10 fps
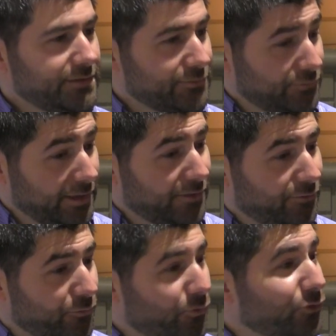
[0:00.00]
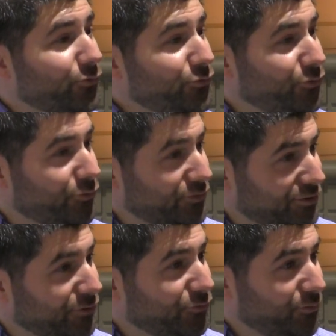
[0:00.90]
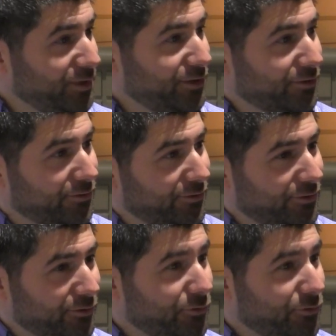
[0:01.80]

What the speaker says: So then, what would you consider to be the